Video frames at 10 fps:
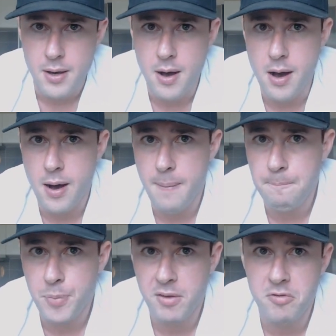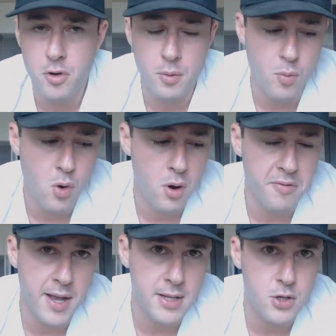If you're a more
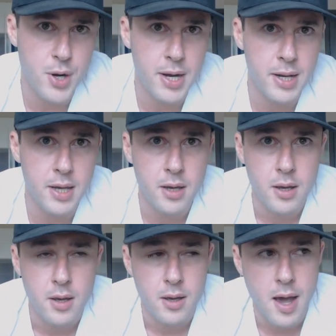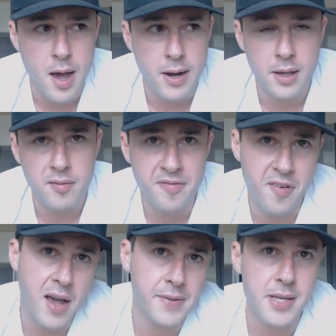advanced trainee, adding
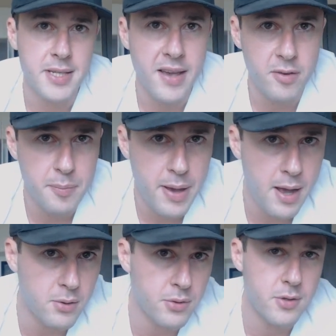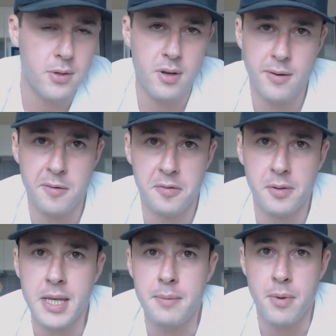5 to 7 pounds of
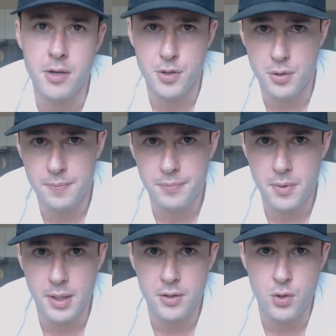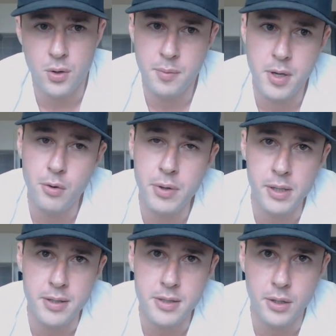lean muscle is going to be a
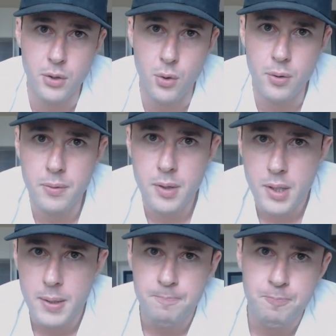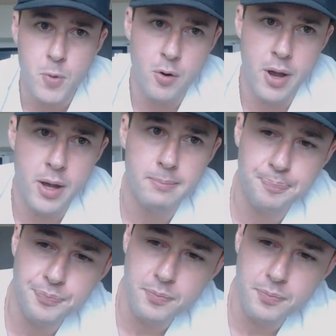realistic goal. All right.